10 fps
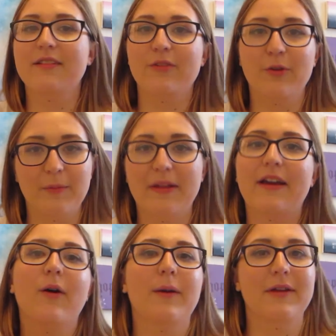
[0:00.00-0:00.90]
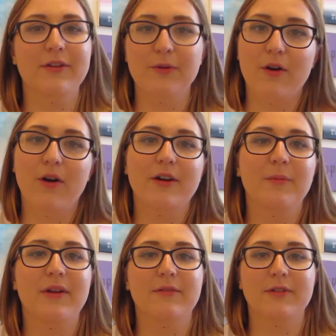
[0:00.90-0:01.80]
Told him like, oh, I made you a card and
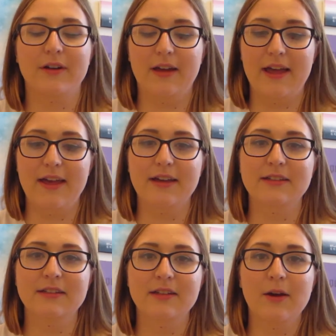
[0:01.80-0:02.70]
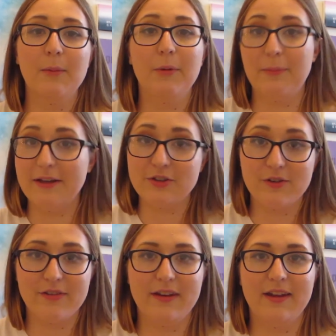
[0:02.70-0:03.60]
whatever, and put
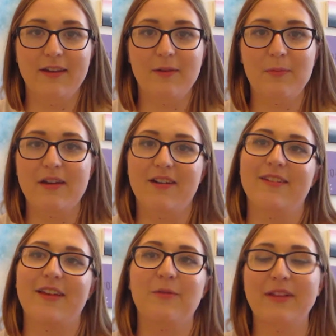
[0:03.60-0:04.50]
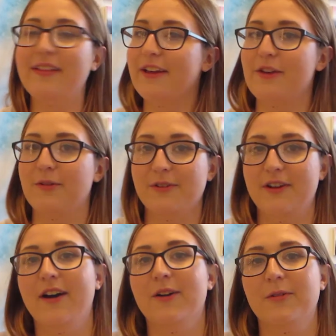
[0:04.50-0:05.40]
pictures in it because I really like your
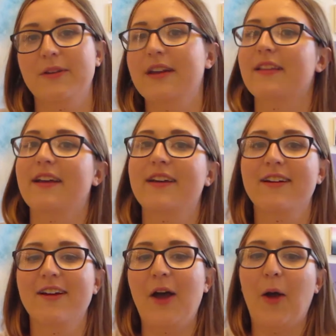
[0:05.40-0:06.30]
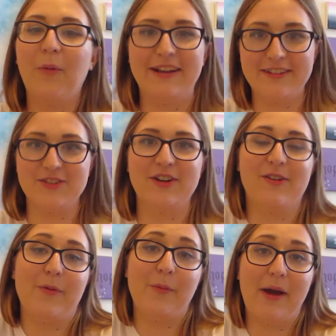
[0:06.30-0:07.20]
photography, and like I wanted to share
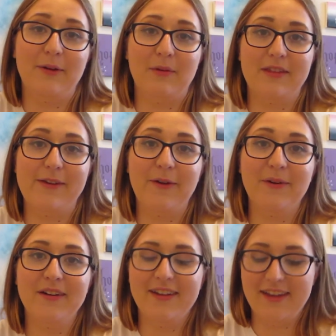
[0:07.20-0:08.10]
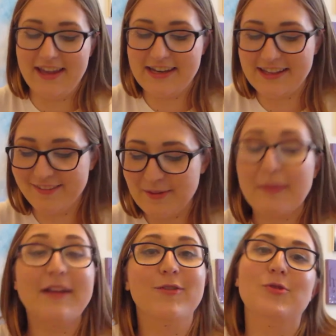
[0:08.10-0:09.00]
some of mine with you. And he seemed
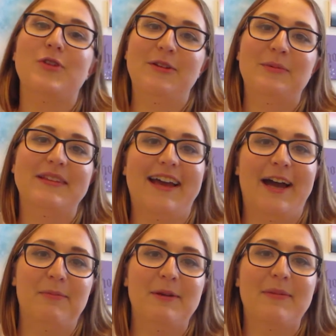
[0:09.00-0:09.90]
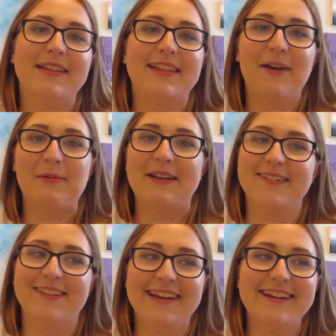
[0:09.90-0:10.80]
like so genuinely happy about that,
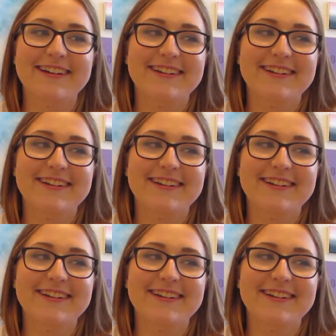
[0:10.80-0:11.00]
because like